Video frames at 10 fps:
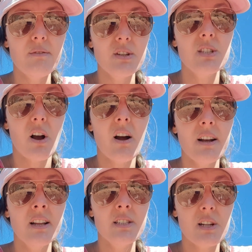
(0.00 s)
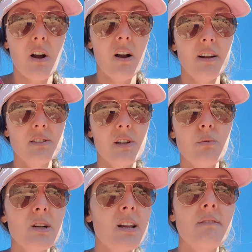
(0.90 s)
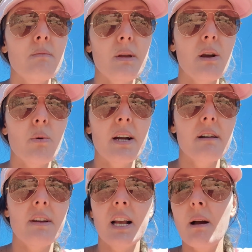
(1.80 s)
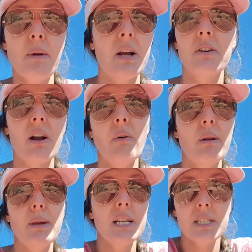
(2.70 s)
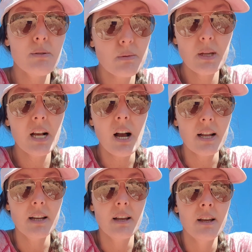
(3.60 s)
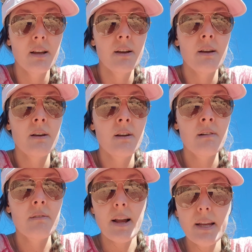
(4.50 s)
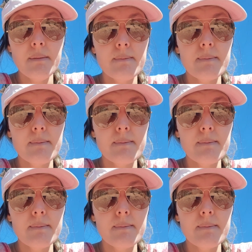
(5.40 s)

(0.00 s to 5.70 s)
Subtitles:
If it's gone, it's gone. So you wouldn't even be aware of it coming or going because it would be gone, right?